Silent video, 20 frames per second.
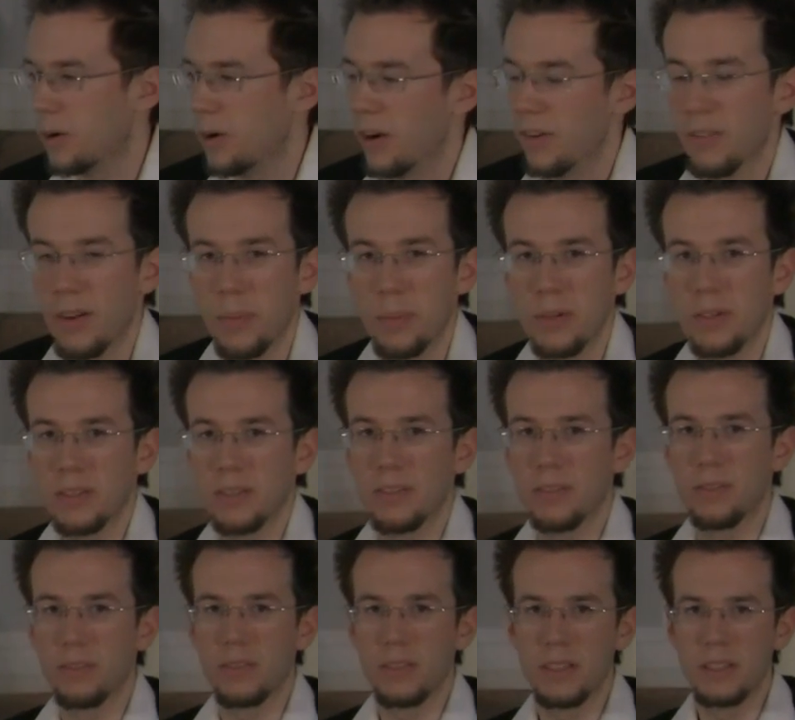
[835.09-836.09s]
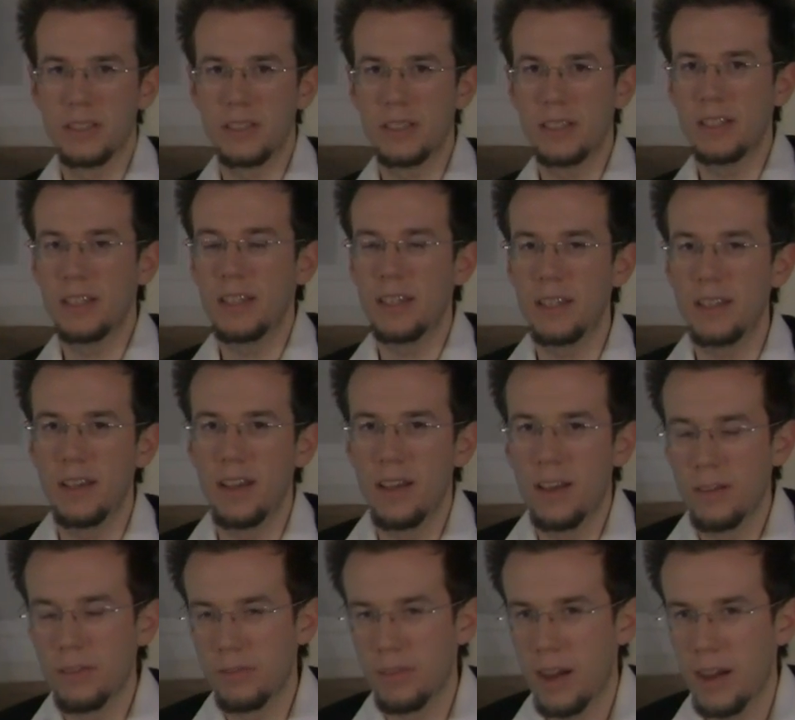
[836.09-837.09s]
Or if I put C
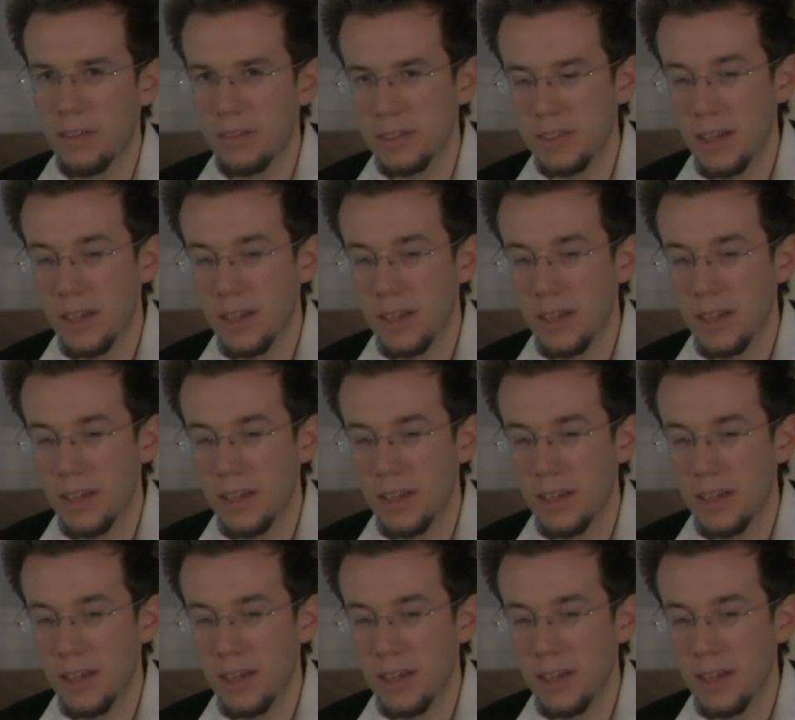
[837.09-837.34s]
5,